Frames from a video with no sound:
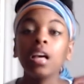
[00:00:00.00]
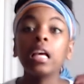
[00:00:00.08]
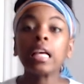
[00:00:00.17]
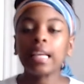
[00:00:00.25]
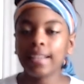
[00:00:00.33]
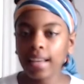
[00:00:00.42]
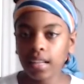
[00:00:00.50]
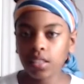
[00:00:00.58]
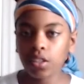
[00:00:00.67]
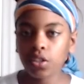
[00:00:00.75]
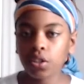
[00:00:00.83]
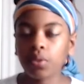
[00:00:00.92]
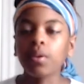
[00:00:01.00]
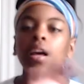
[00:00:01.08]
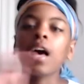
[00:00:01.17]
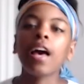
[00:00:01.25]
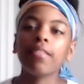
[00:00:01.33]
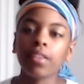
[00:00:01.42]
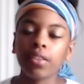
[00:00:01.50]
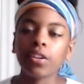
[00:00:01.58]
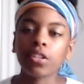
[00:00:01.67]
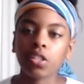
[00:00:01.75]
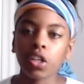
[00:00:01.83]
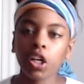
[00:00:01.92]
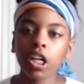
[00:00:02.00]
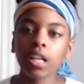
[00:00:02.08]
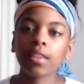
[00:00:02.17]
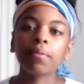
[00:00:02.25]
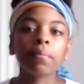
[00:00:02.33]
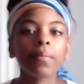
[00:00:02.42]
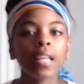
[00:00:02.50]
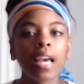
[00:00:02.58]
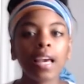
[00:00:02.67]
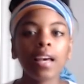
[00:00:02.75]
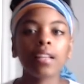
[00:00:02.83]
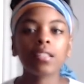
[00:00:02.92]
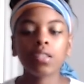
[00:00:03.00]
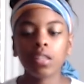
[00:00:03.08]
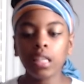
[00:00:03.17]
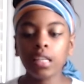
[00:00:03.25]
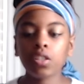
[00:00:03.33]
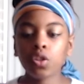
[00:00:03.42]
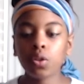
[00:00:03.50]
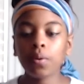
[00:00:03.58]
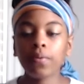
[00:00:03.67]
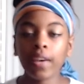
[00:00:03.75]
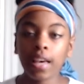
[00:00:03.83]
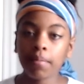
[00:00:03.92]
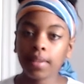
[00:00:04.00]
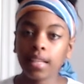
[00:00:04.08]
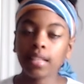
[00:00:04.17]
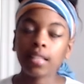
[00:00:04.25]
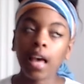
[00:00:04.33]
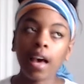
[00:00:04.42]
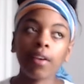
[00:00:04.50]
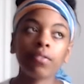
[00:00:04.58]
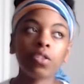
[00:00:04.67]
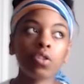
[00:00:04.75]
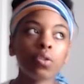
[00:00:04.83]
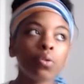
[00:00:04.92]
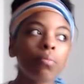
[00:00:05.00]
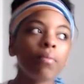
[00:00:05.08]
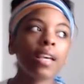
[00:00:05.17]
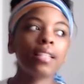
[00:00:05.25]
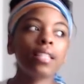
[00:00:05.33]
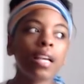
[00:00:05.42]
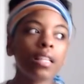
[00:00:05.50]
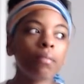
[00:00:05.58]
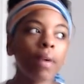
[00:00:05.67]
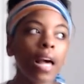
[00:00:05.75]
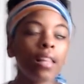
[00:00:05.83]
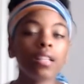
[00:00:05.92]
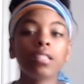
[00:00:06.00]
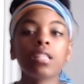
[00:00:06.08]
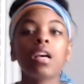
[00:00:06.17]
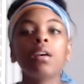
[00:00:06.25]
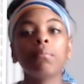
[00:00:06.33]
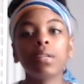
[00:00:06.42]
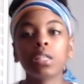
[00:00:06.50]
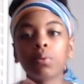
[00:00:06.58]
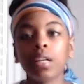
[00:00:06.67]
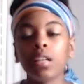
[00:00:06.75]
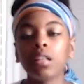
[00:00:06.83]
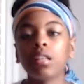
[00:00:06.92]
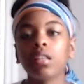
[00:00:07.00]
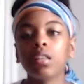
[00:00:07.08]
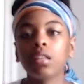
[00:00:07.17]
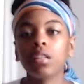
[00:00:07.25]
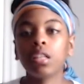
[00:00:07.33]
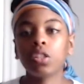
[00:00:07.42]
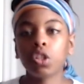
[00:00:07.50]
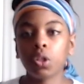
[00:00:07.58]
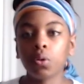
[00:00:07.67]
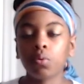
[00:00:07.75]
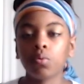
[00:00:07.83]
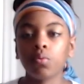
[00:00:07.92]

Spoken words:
connected to, and then there's the Earth. And these two families have to maintain the balance between the two